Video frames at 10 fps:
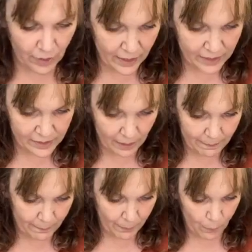Dry this
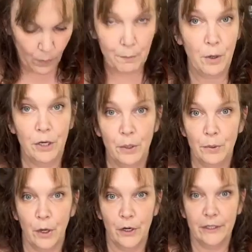up, put one more
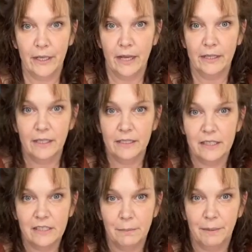coat on, and then
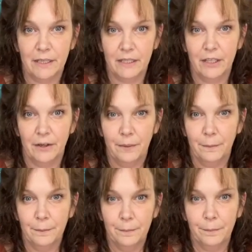let's get some pink in here.
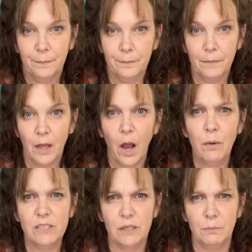
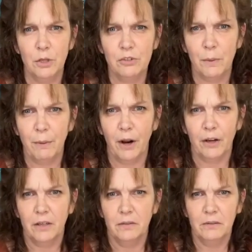Oh, it's an amusement
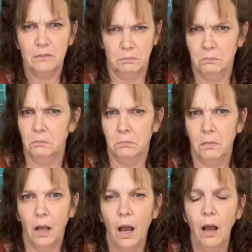park.
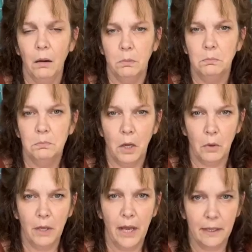Oh,
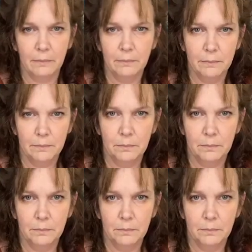okay.